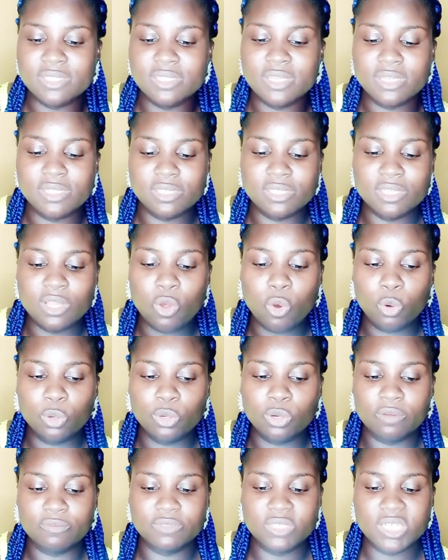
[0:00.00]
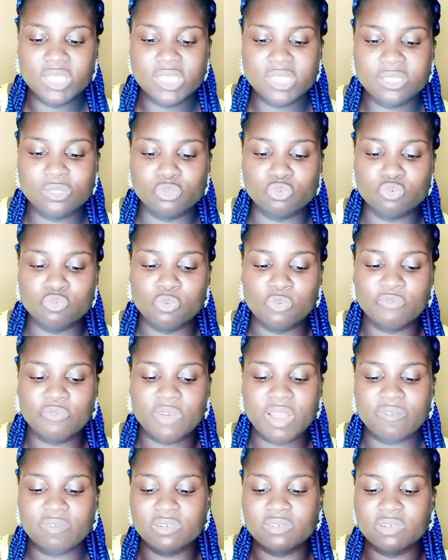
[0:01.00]
the whole of this to
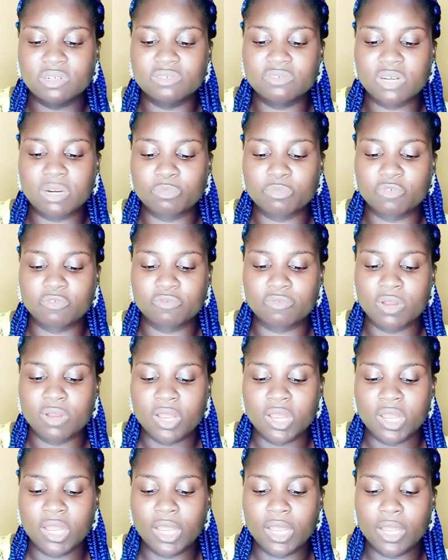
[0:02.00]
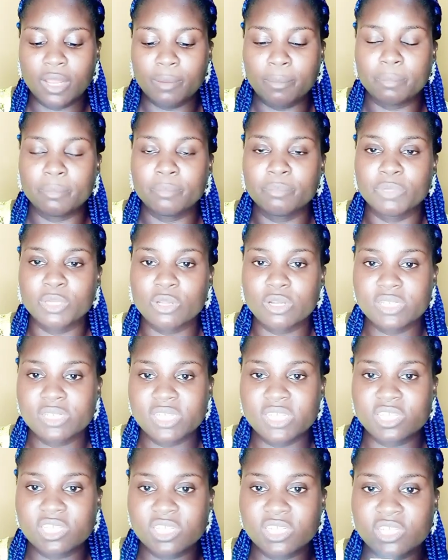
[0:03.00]
500 gram of because
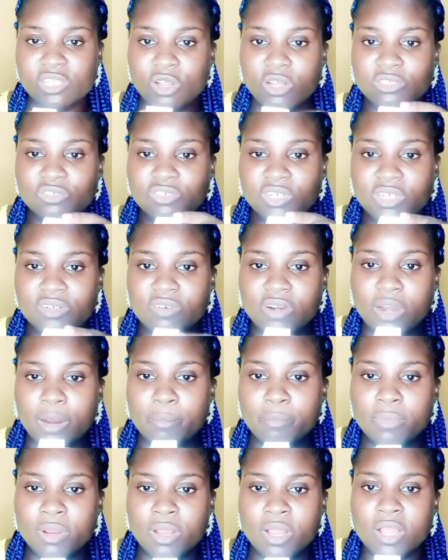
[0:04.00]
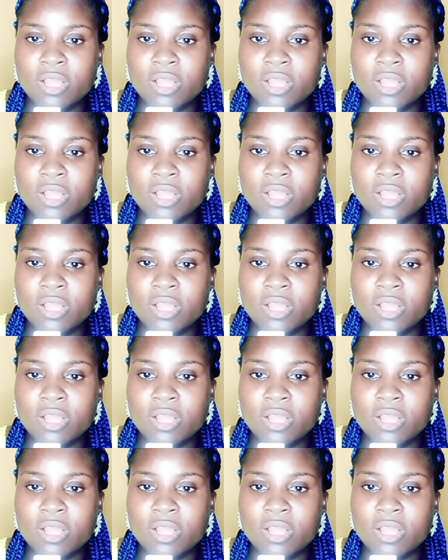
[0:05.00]
it's 100 gram.